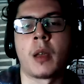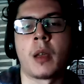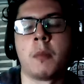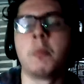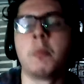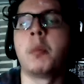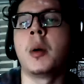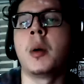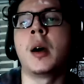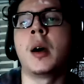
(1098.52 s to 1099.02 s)

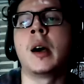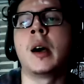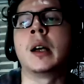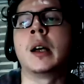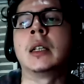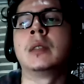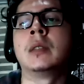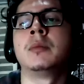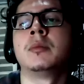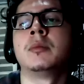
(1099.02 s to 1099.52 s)
But
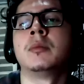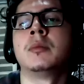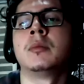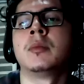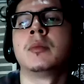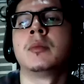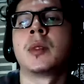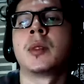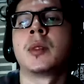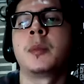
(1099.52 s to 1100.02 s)

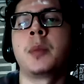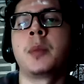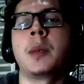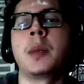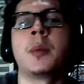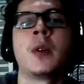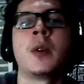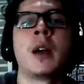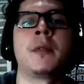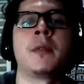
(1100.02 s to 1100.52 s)
some
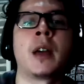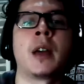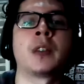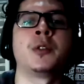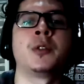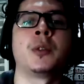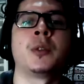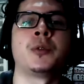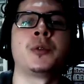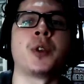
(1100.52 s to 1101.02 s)
people have
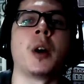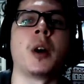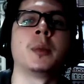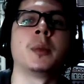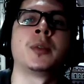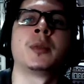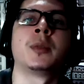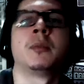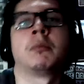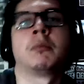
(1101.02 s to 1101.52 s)
actual
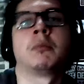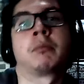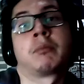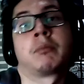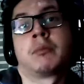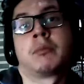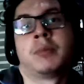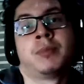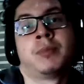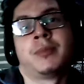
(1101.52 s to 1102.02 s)
jobs.
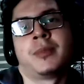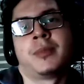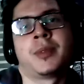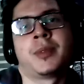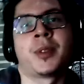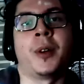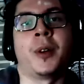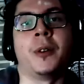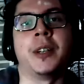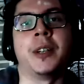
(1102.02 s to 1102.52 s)

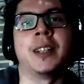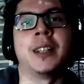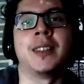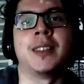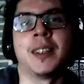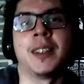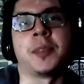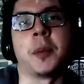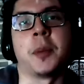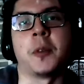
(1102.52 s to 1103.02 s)
Sorry,
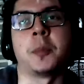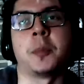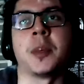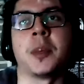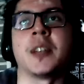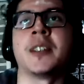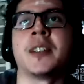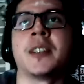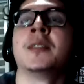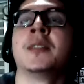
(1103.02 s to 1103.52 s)
that's my
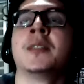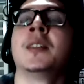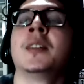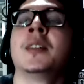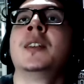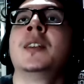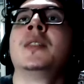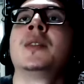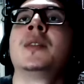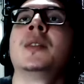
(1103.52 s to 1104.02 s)
opinion.
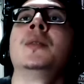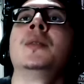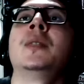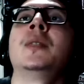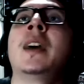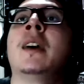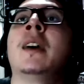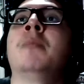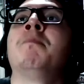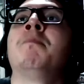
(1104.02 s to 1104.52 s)
So
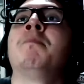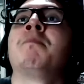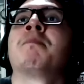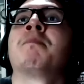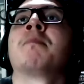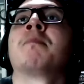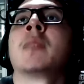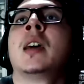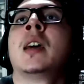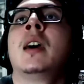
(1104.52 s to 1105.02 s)
yeah.
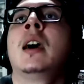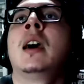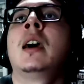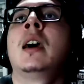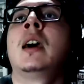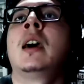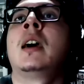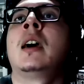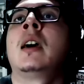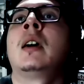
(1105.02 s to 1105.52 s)

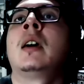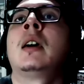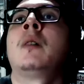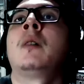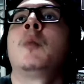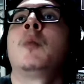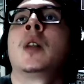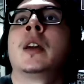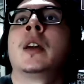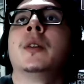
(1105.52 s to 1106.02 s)

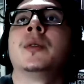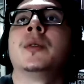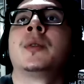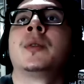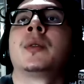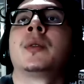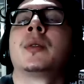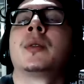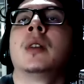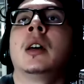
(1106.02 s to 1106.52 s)
What
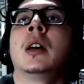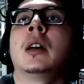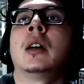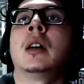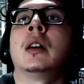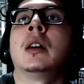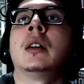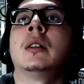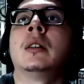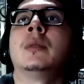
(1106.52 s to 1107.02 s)
else?
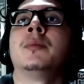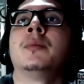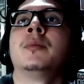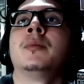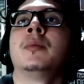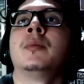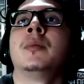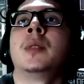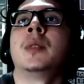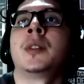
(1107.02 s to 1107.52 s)

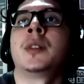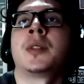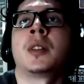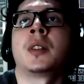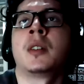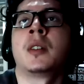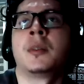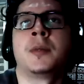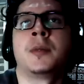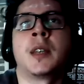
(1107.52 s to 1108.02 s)
There's a
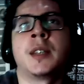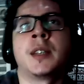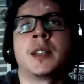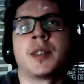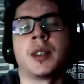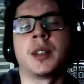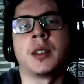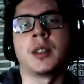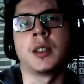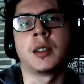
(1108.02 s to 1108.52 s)
lot of things
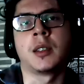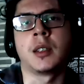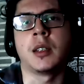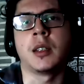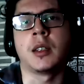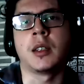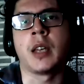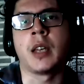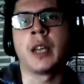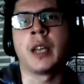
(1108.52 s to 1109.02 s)
that
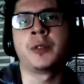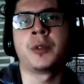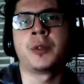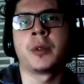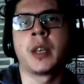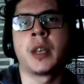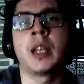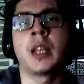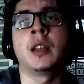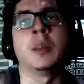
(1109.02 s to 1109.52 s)
the Andrew
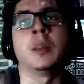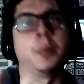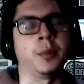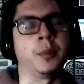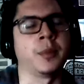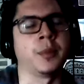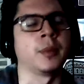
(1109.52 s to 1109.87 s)
Gillum,